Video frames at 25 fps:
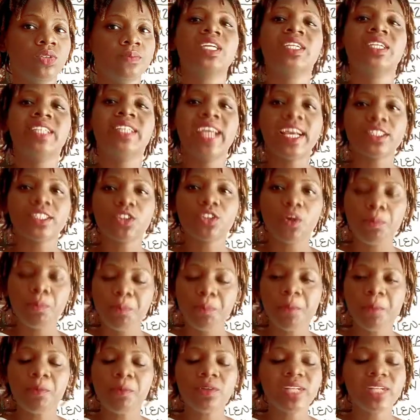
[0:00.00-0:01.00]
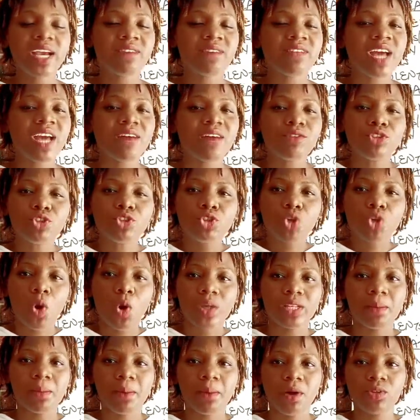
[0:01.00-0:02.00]
There are some people that if they haven't
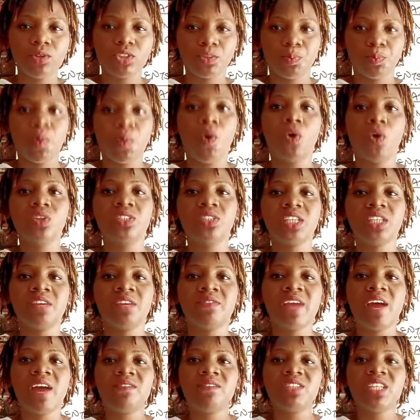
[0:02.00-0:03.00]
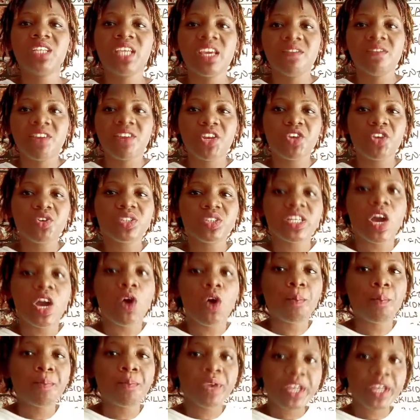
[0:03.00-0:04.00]
talked about sports, if they haven't given you their
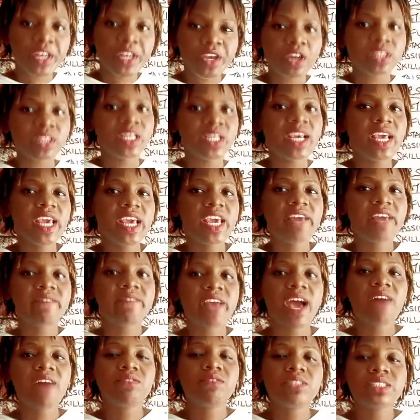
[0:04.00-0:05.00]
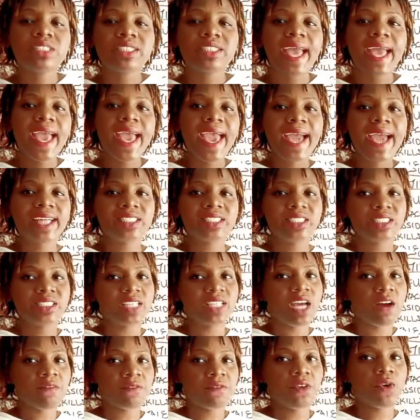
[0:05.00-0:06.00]
opinion, if they haven't heard
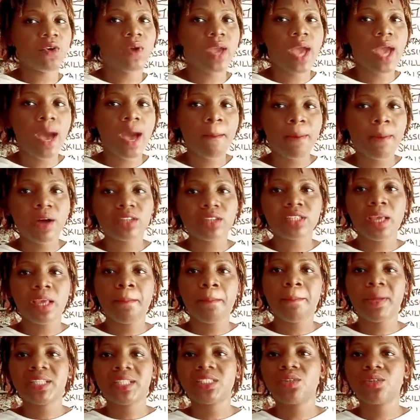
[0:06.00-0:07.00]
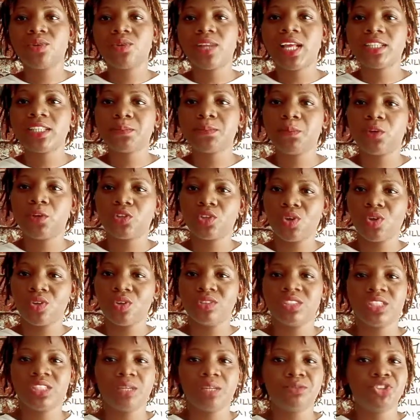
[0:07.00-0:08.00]
their view about a particular sport
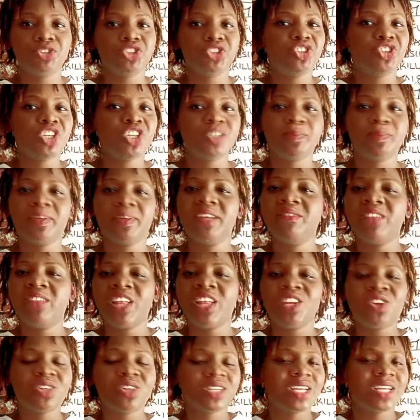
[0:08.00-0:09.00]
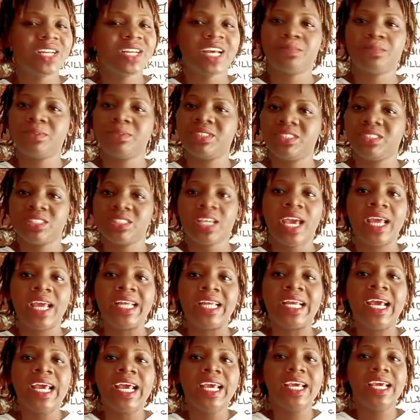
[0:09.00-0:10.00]
concept, you just believe that nothing has been said
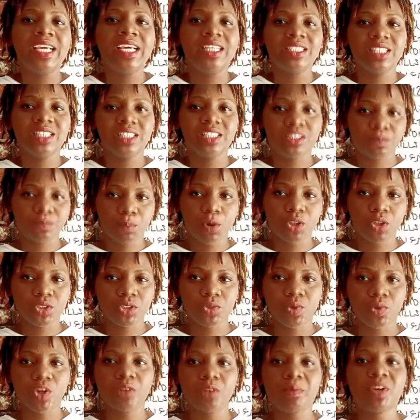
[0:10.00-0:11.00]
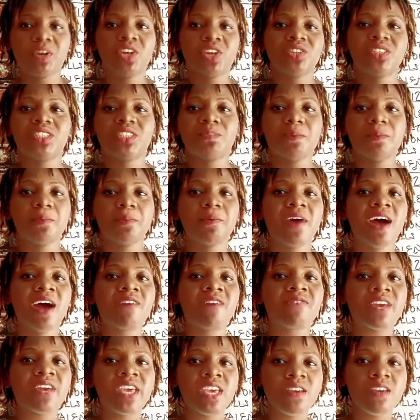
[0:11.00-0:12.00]
in the sports world, because those people have
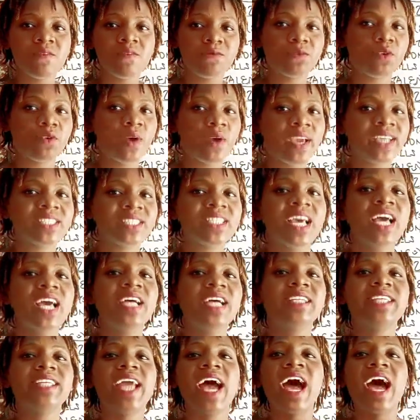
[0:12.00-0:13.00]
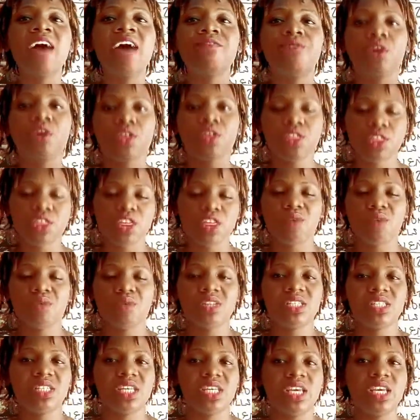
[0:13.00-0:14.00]
influence, they have
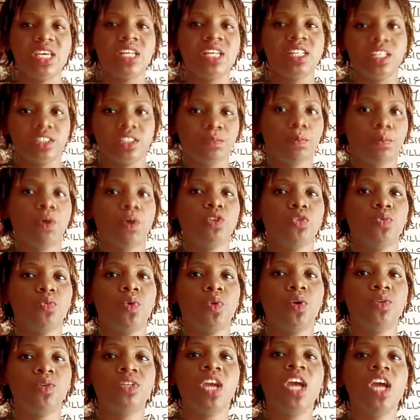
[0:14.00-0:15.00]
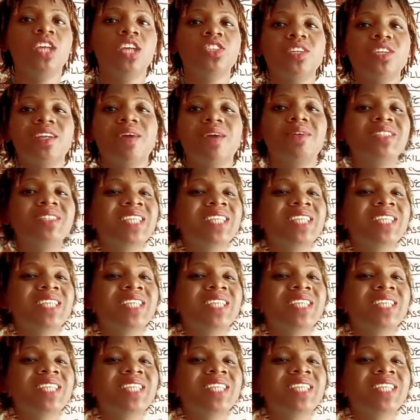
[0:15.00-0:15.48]
authority in the sports world. So there is